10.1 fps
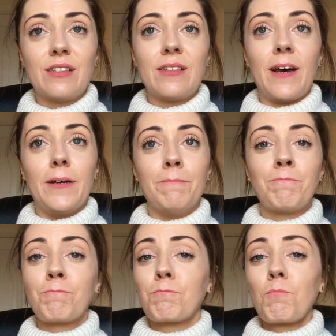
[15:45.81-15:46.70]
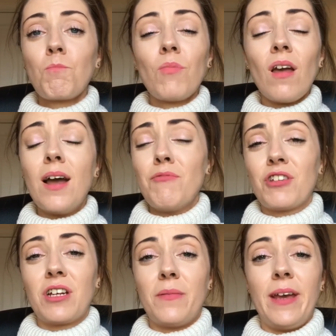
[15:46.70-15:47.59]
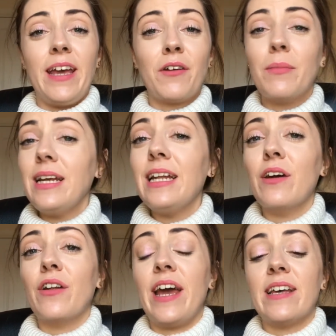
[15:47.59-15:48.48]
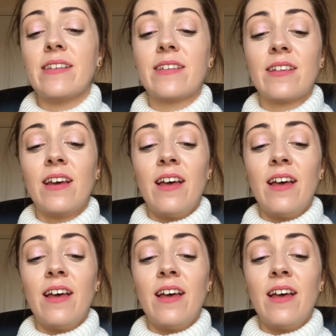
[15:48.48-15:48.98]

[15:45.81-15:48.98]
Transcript: So I'm just going to be completely honest